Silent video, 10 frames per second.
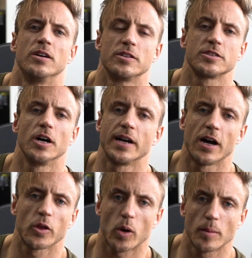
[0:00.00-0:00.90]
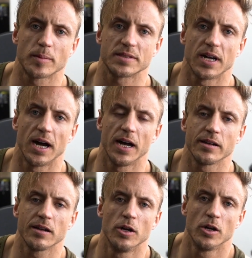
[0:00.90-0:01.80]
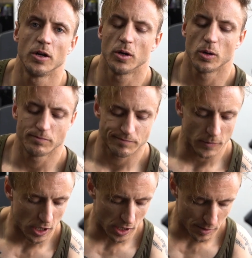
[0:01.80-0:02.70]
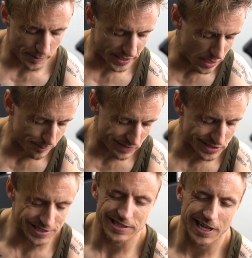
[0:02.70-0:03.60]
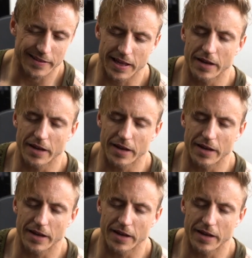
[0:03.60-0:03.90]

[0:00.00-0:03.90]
So now the warm-up's done, I'll pick up a slightly